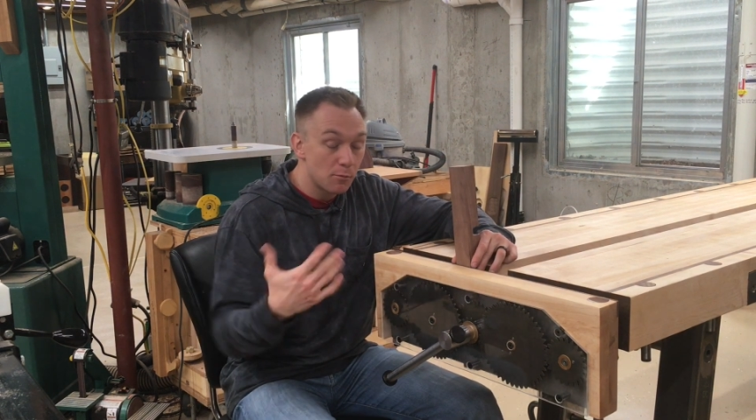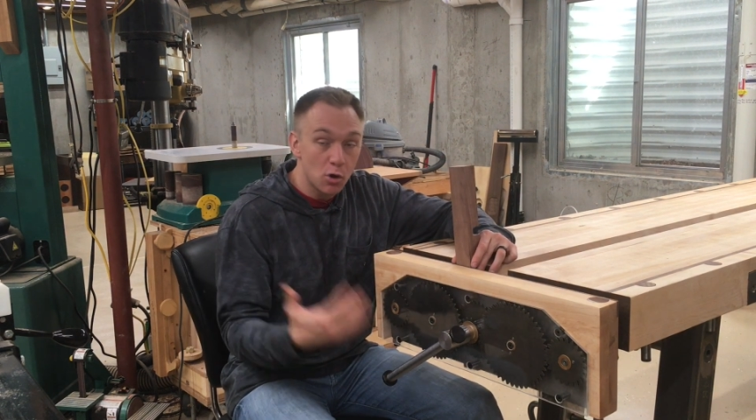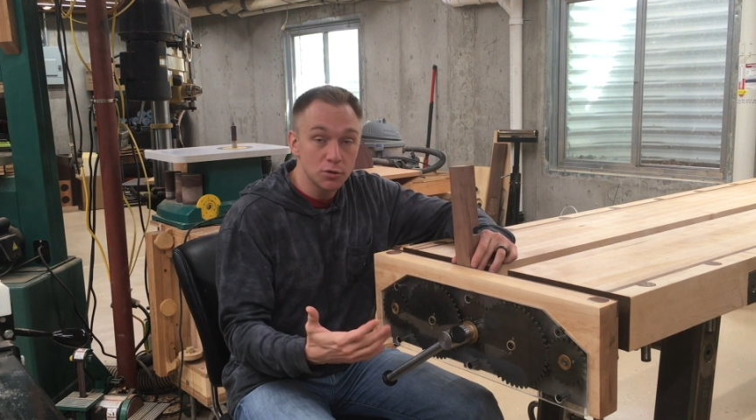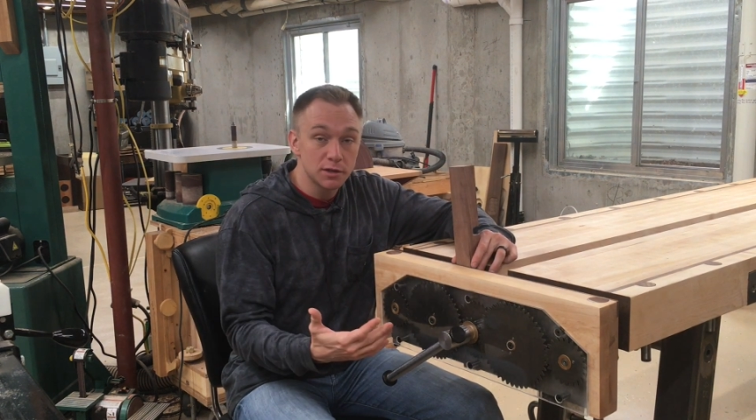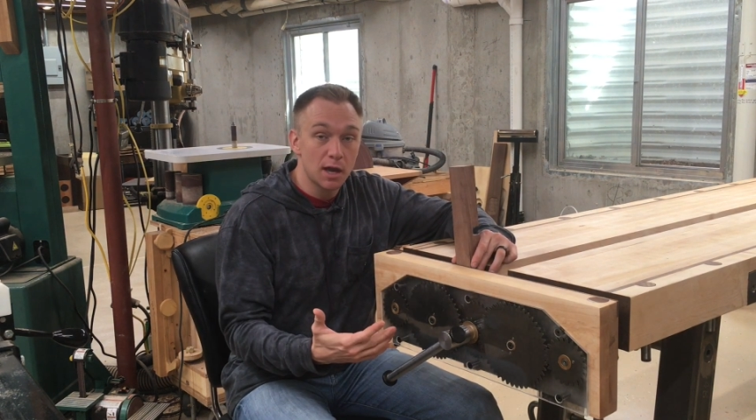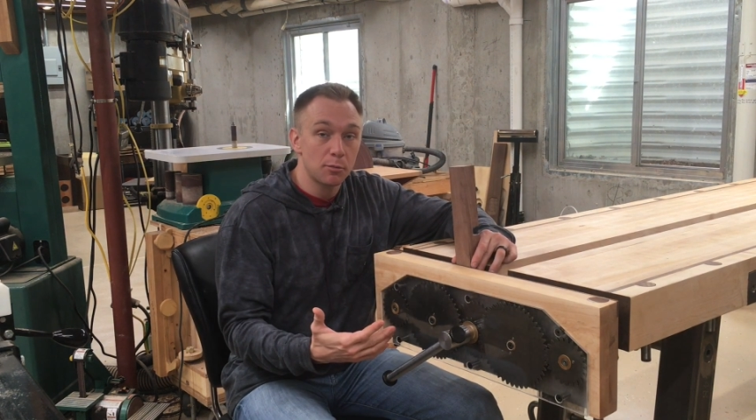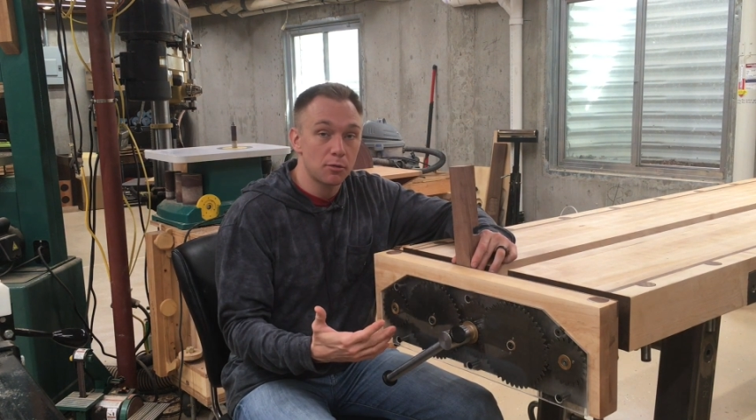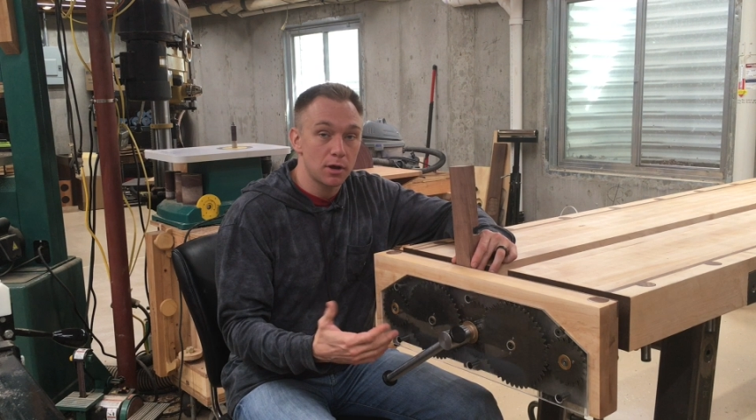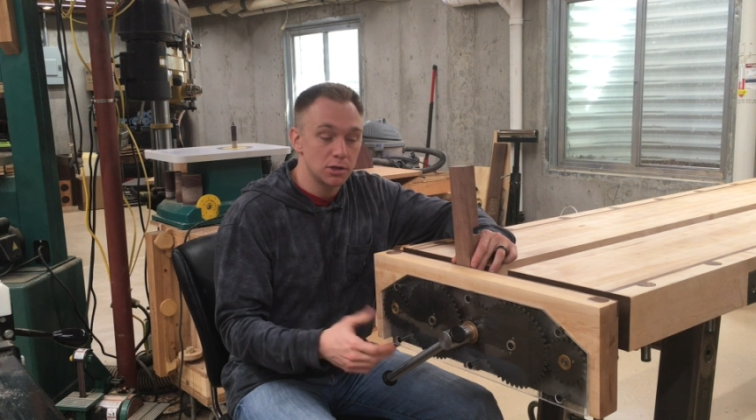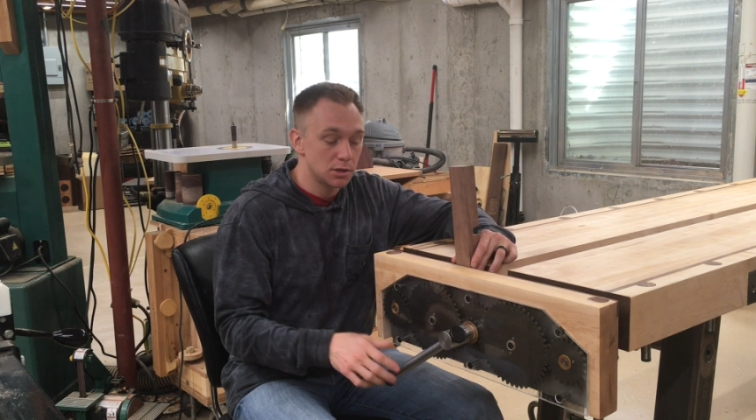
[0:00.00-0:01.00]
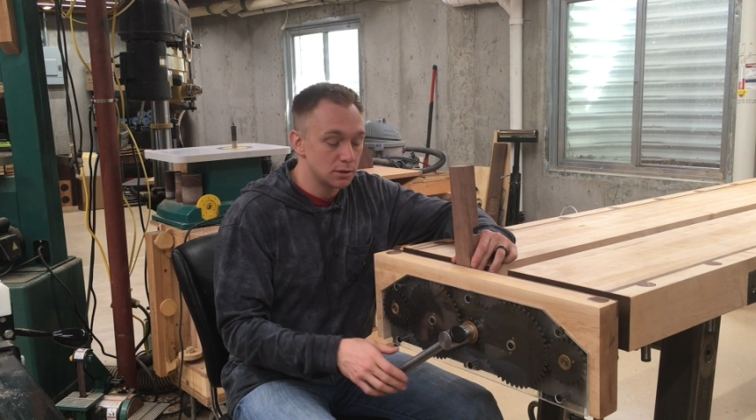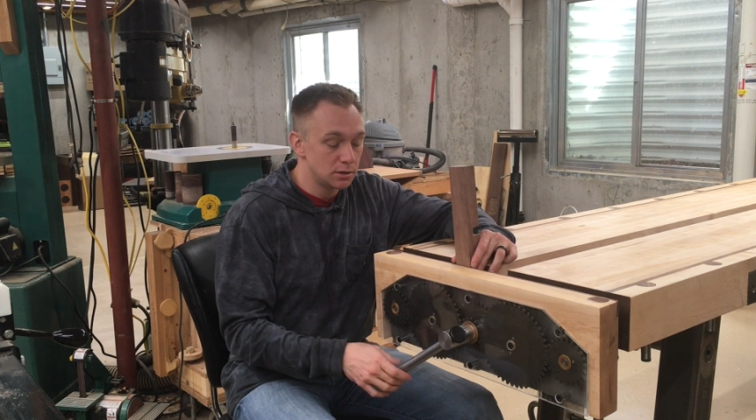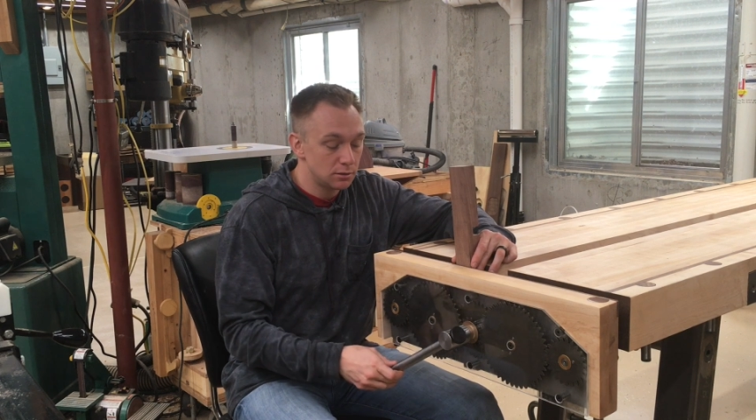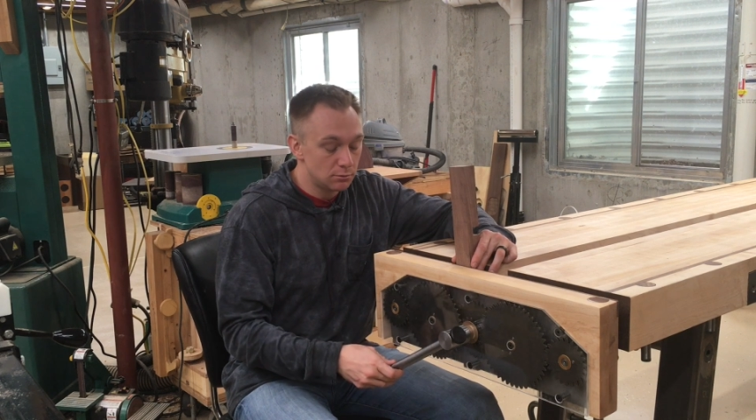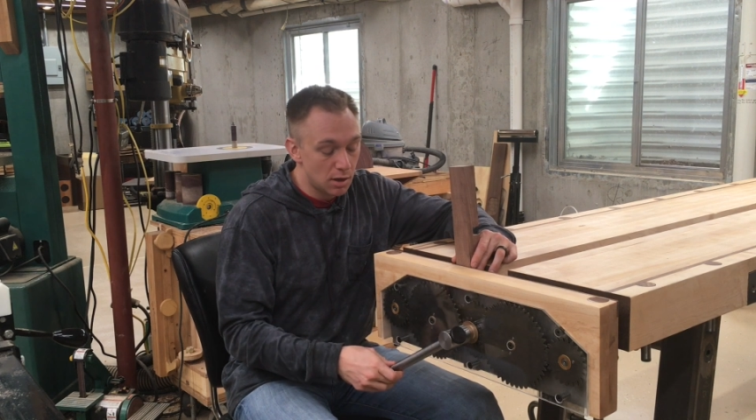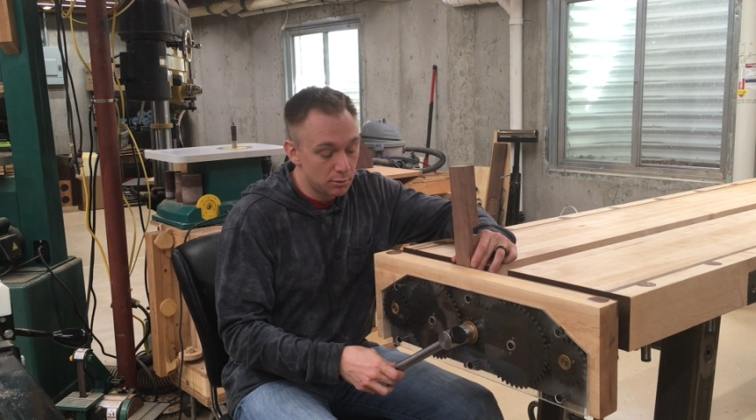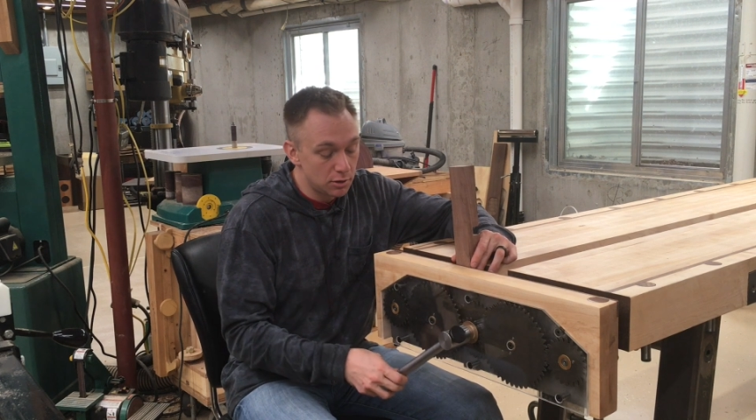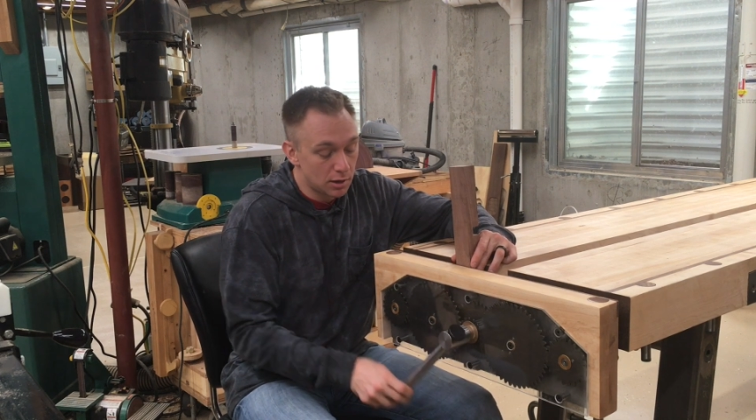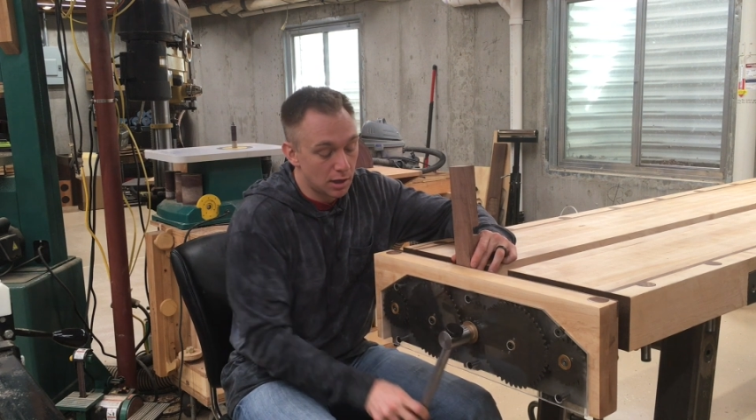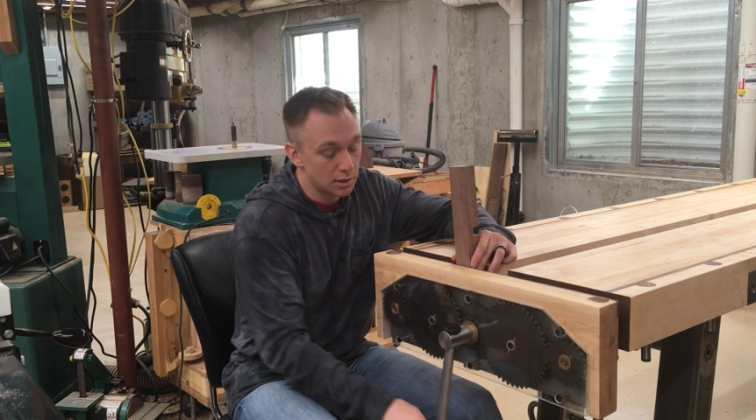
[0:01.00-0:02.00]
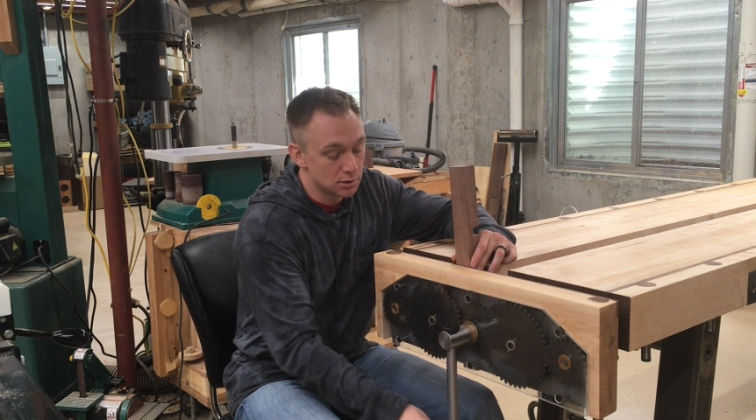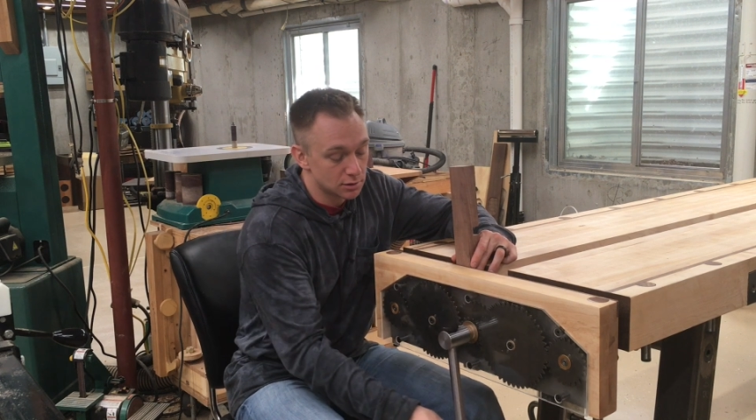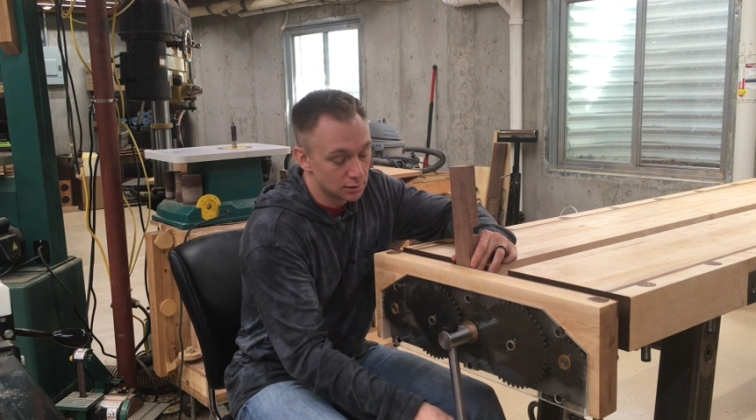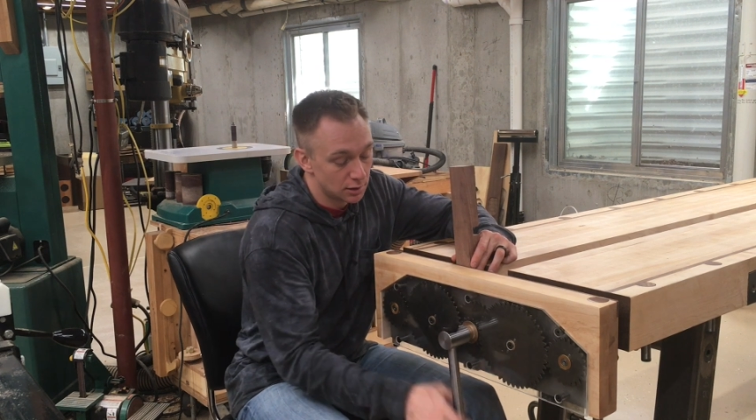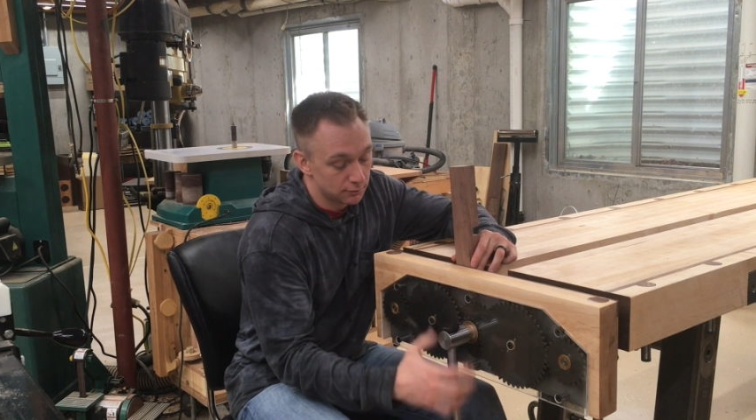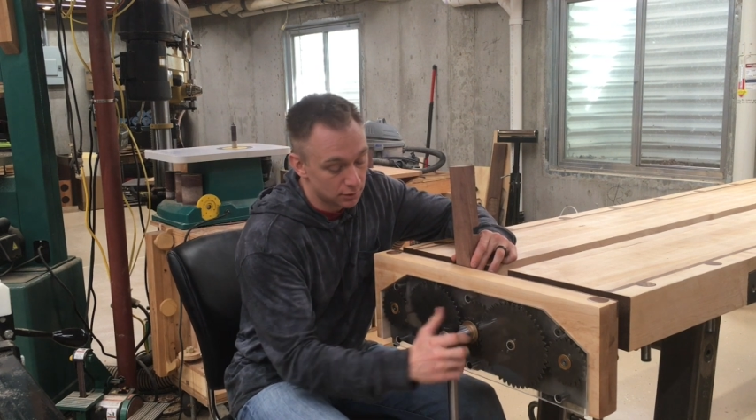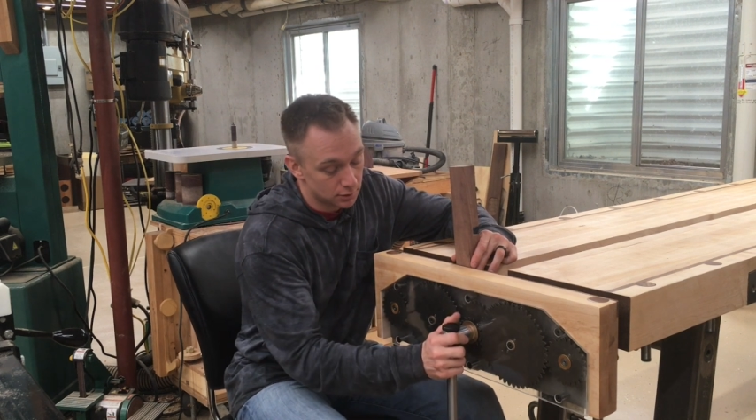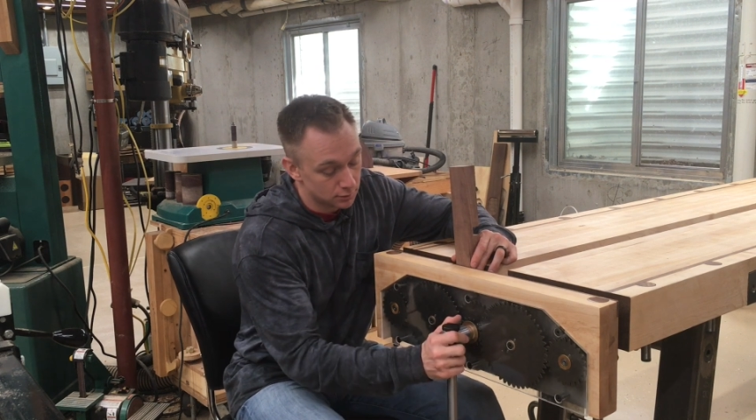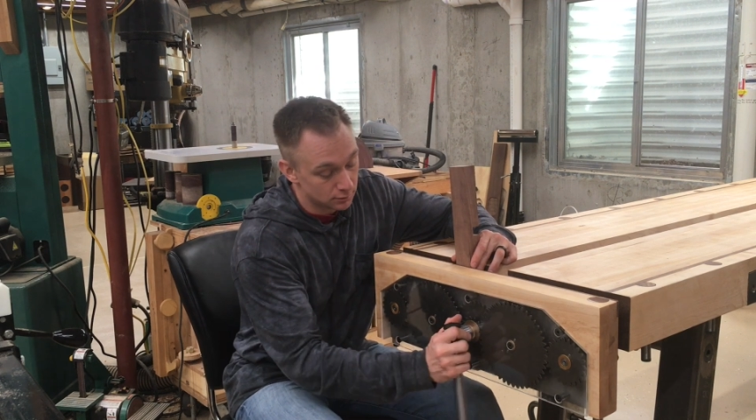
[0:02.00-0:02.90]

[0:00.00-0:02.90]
most operations, maybe you can just leave it